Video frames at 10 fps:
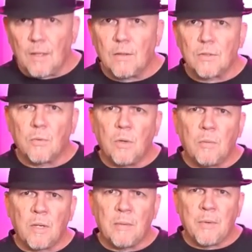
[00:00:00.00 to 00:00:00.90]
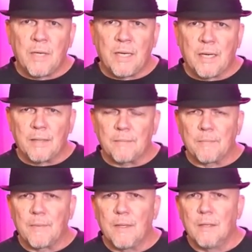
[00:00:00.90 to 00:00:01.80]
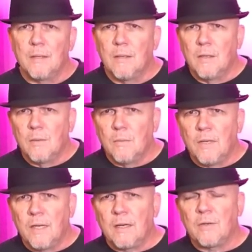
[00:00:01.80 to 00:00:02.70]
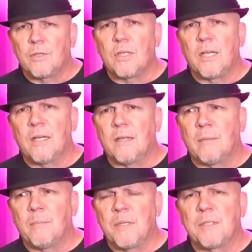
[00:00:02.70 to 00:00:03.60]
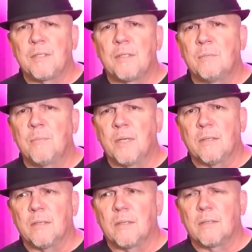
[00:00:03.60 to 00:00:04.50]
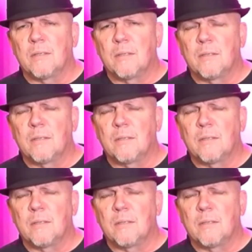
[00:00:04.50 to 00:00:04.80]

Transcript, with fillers: So what way we get? Well, you got to understand that business is business.